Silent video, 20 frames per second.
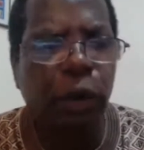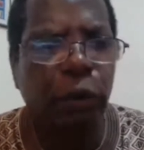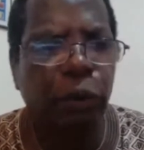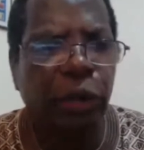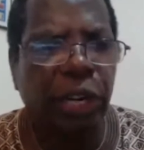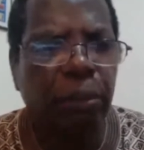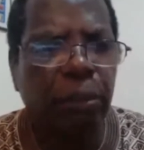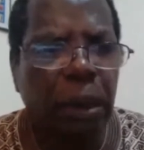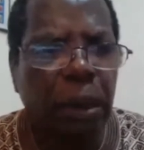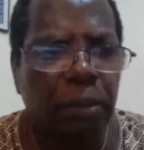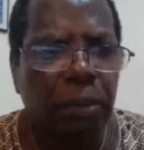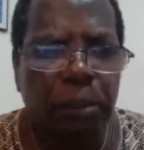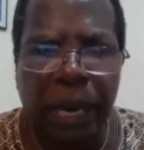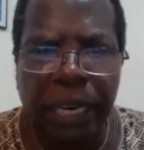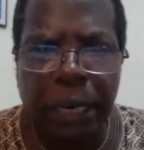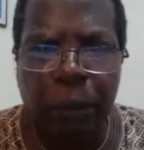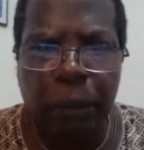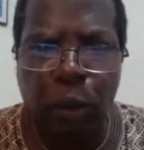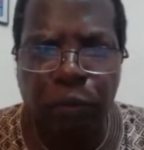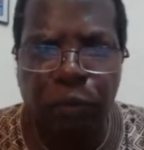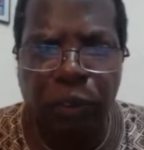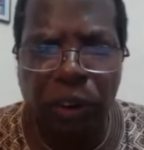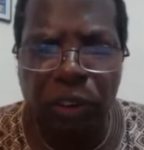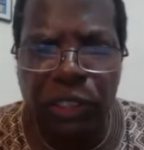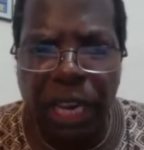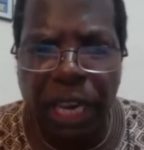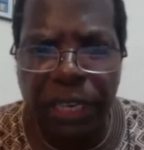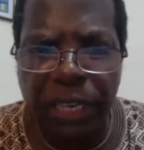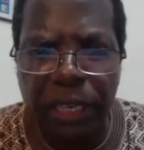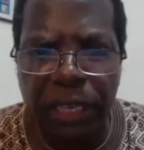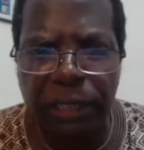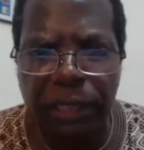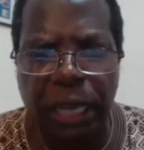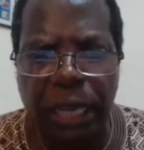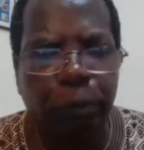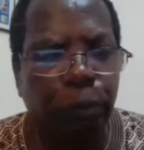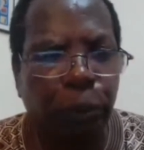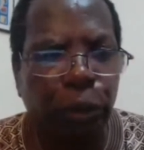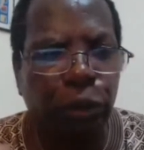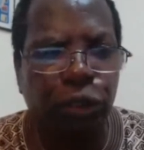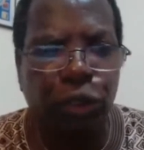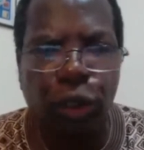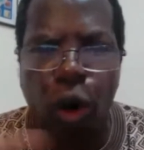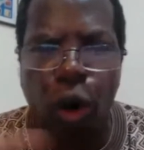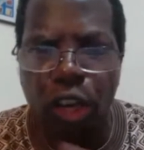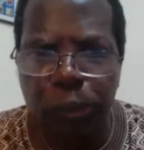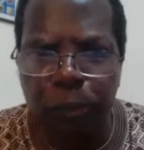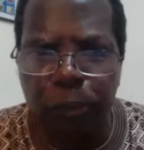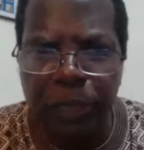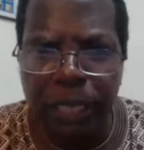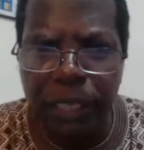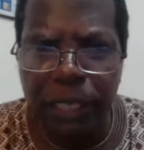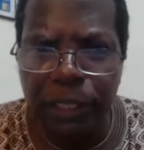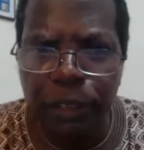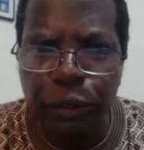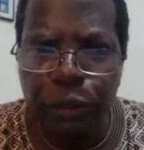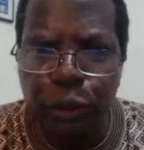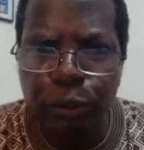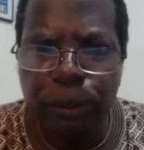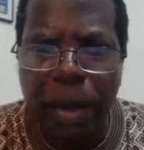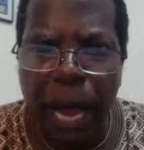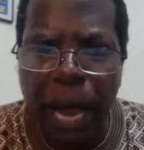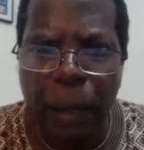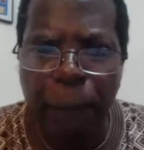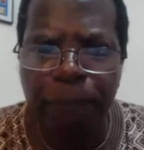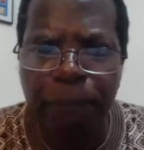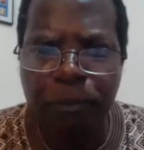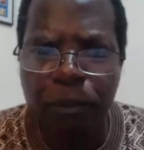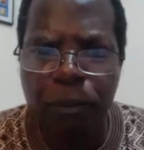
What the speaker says: We remember Matlabul Fawzaini that built the hospital in Touba.